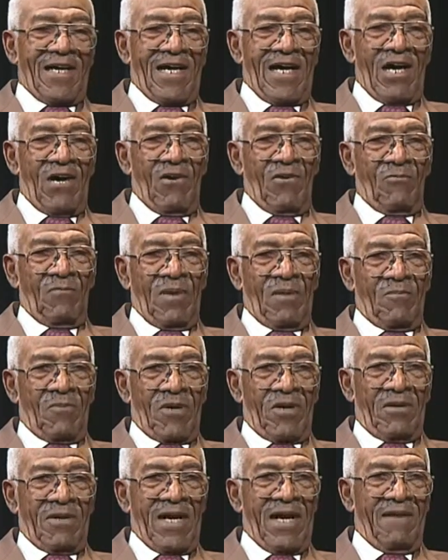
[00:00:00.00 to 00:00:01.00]
I
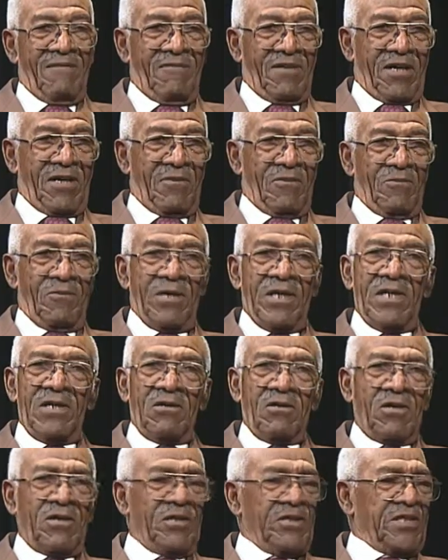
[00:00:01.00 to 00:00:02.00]
remember having a
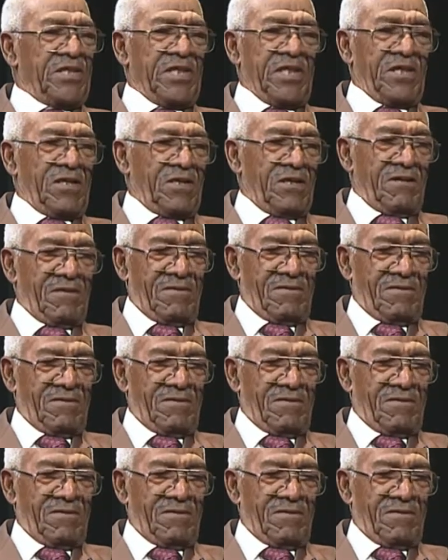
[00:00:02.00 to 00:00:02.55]
real good dinner